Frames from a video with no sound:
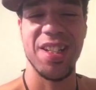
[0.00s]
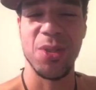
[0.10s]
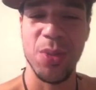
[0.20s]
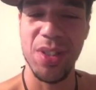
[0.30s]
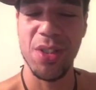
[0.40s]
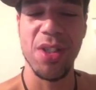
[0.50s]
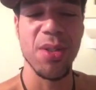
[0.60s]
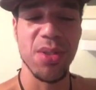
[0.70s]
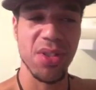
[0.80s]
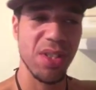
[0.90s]
when you
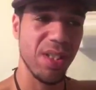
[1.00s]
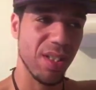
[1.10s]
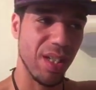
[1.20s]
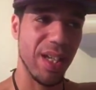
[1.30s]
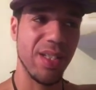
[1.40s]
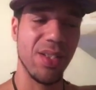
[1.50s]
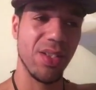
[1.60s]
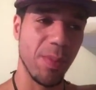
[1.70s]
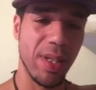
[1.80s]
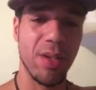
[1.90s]
go see a
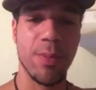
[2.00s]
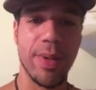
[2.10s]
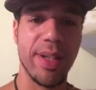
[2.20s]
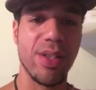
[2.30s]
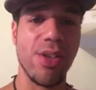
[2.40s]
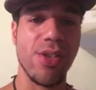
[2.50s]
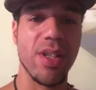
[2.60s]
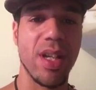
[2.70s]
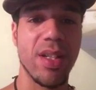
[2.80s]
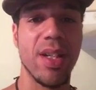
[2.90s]
licensed medical
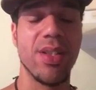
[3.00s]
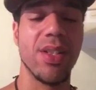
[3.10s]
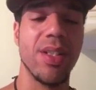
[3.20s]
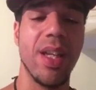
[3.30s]
practitioner that does it.